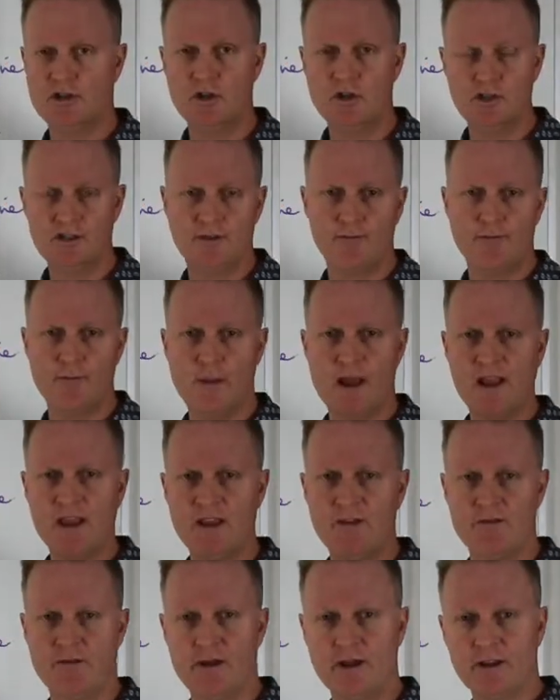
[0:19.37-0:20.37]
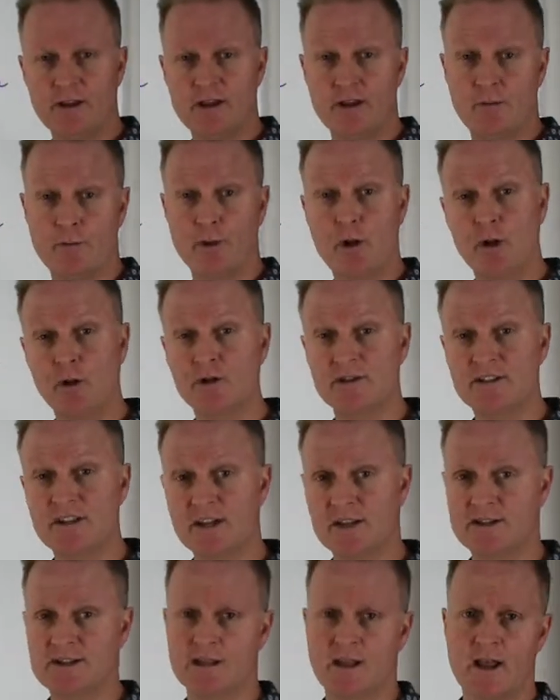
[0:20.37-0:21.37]
use of Machiavellian
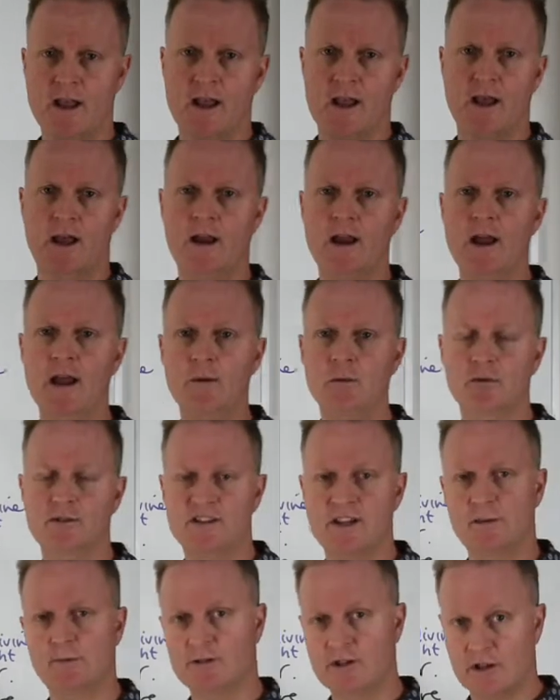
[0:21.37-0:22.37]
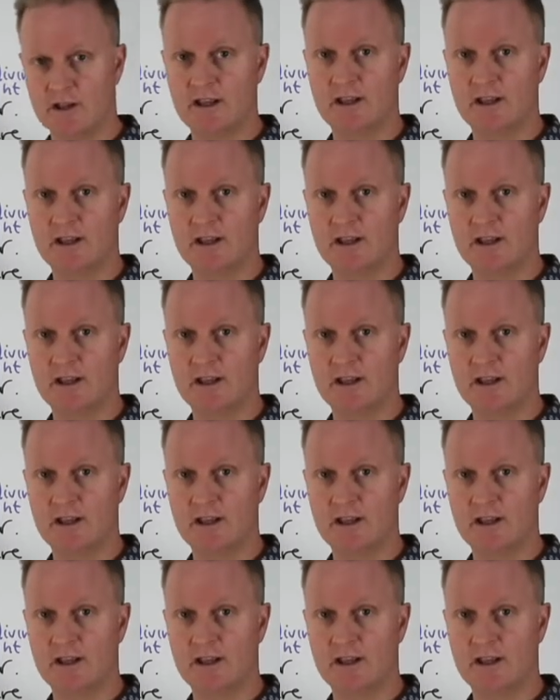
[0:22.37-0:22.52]
politics enables him to